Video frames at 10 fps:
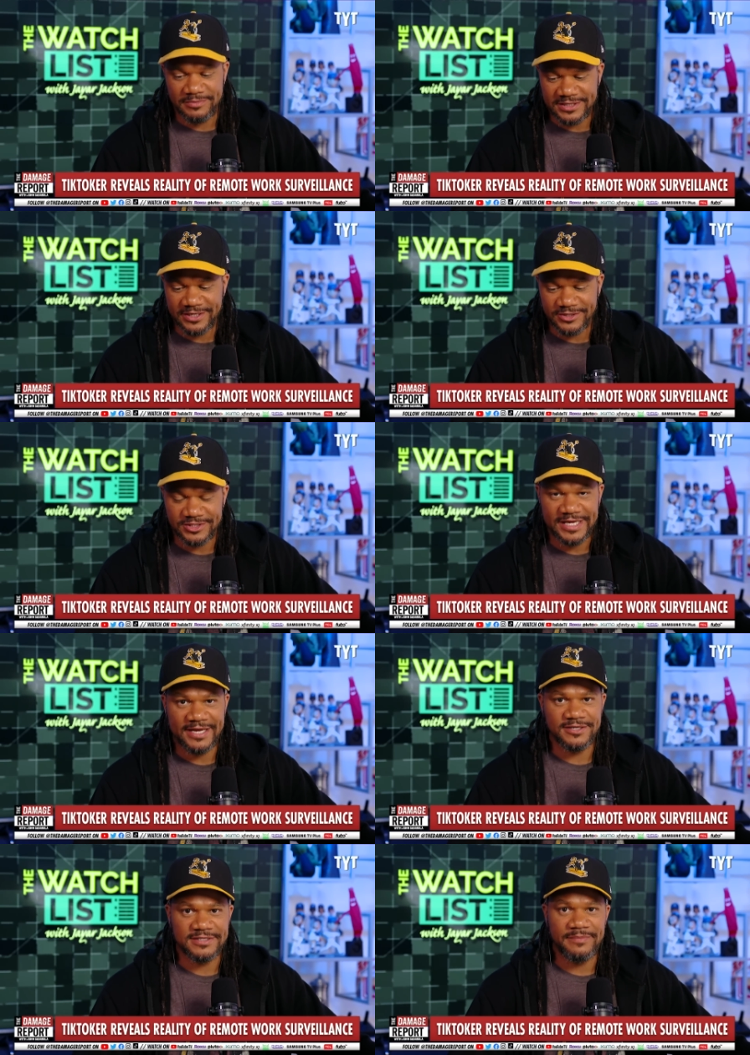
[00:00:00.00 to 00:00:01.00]
and particular
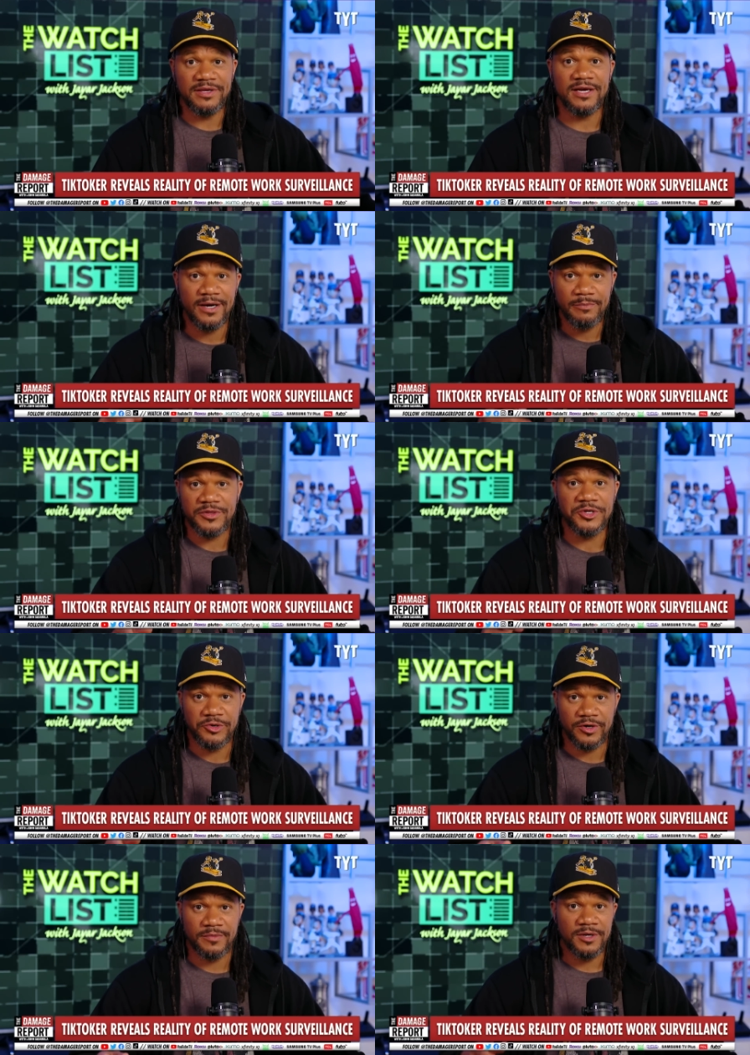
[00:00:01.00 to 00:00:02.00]
standards that become the
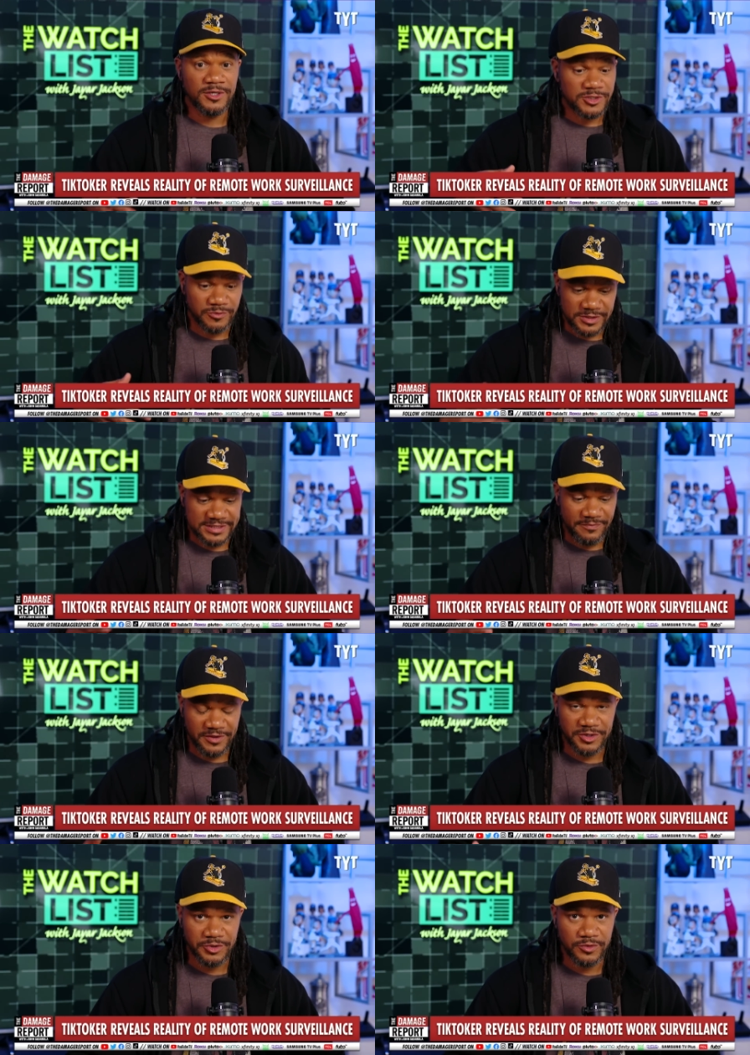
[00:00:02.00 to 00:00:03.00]
norm. So when
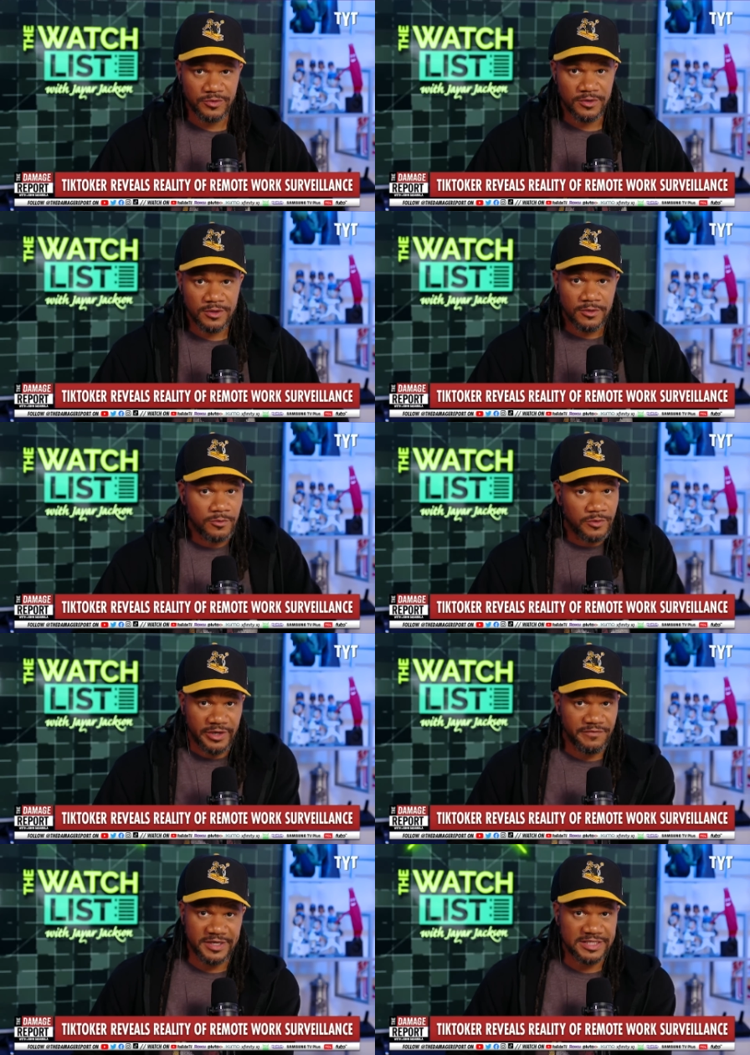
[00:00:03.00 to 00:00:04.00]
something new
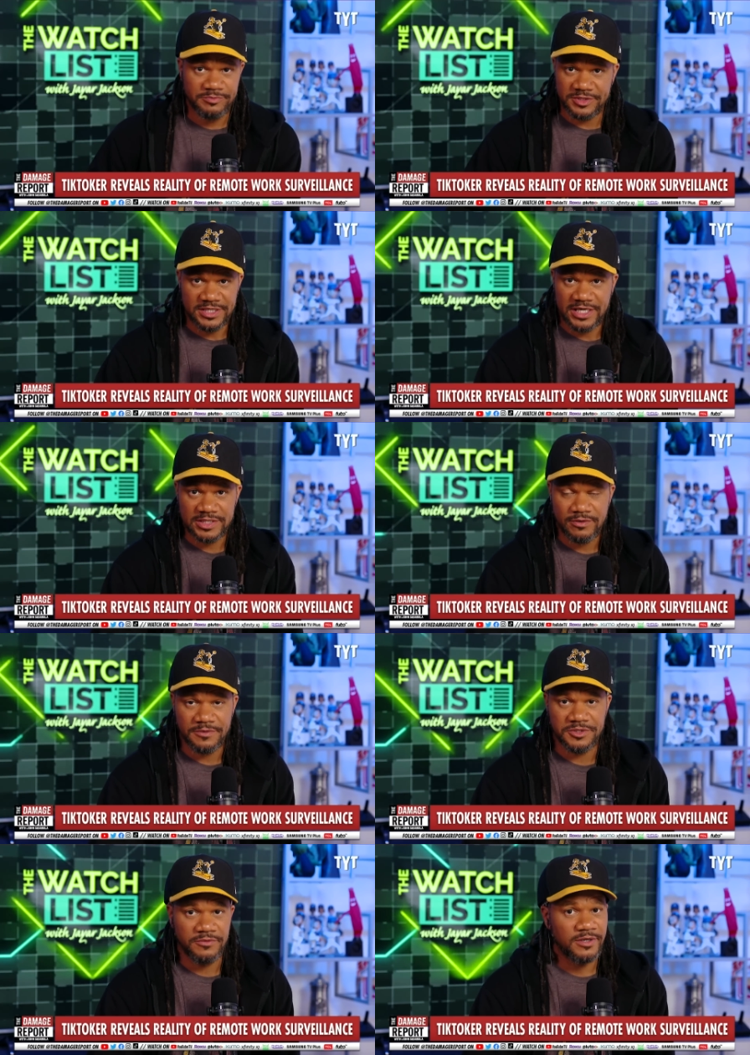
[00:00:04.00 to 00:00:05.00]
whatever gets presented as what
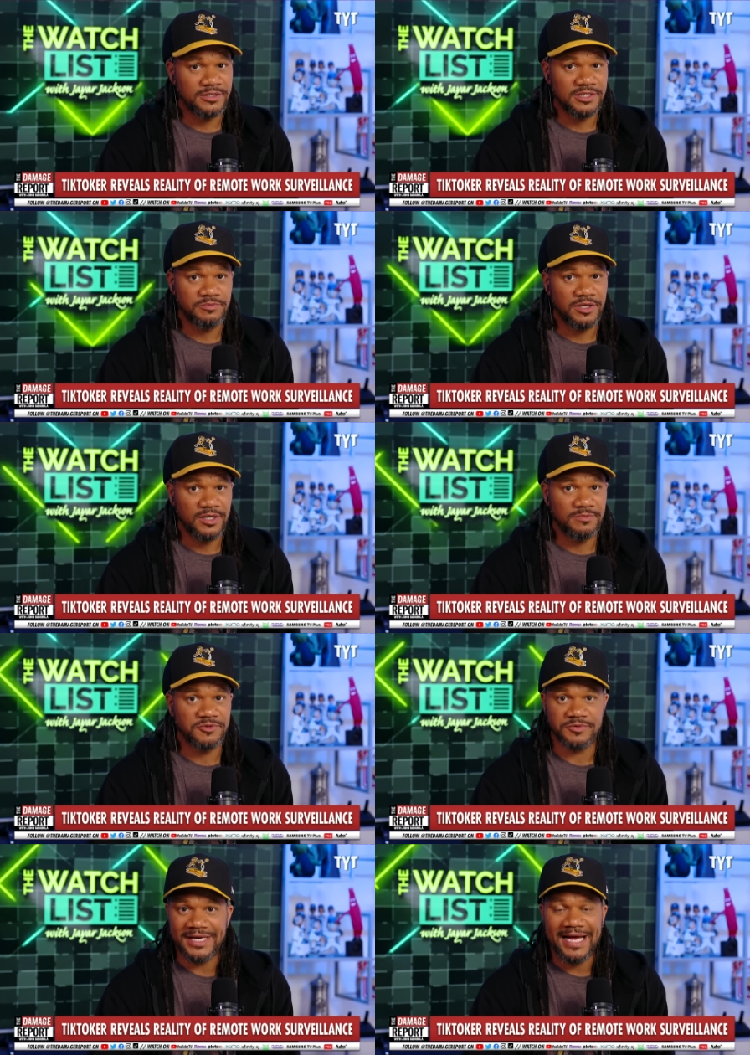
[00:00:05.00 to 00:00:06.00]
we're doing just
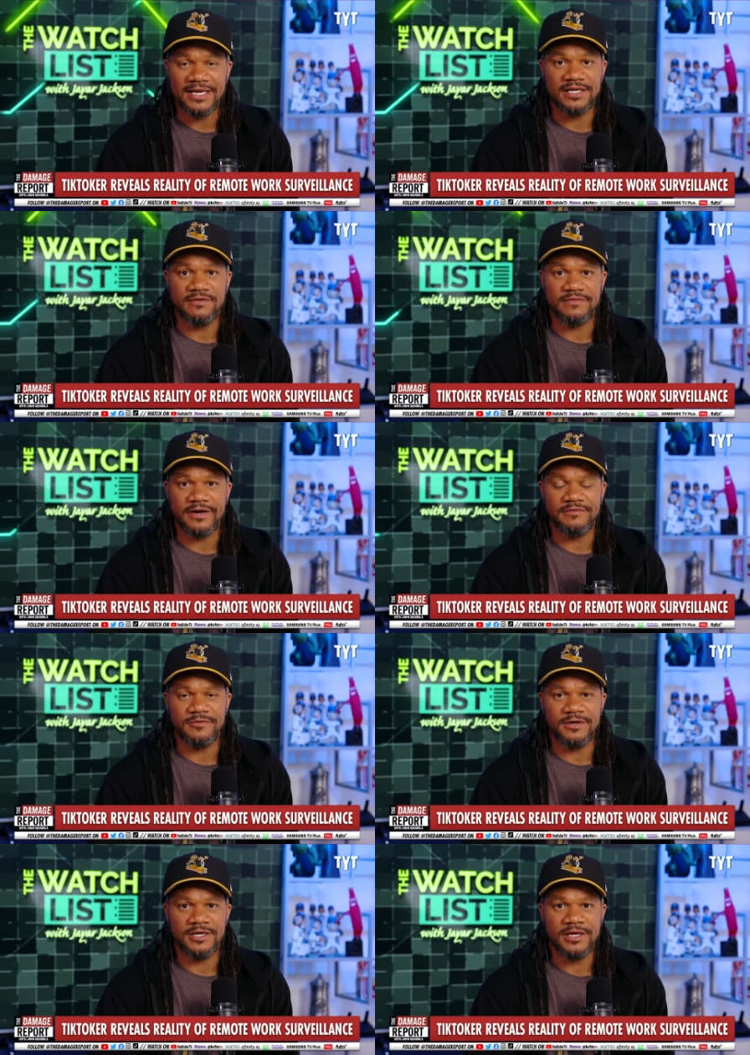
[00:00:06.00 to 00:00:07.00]
becomes reality for
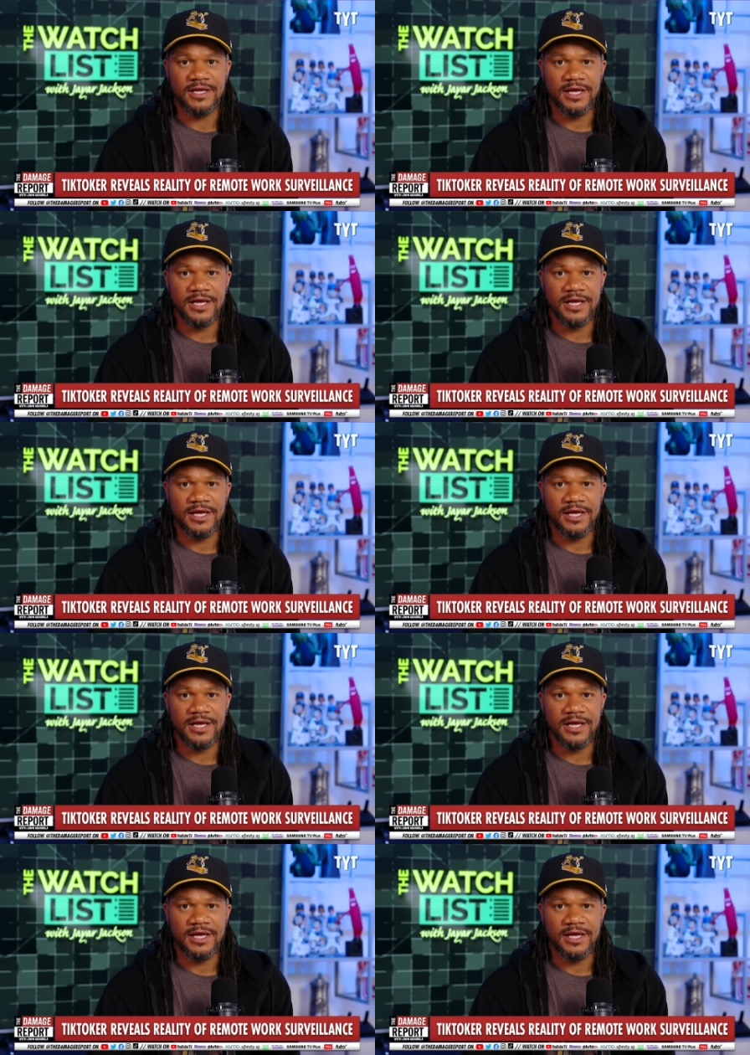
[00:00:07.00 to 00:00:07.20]
everyone. Yeah.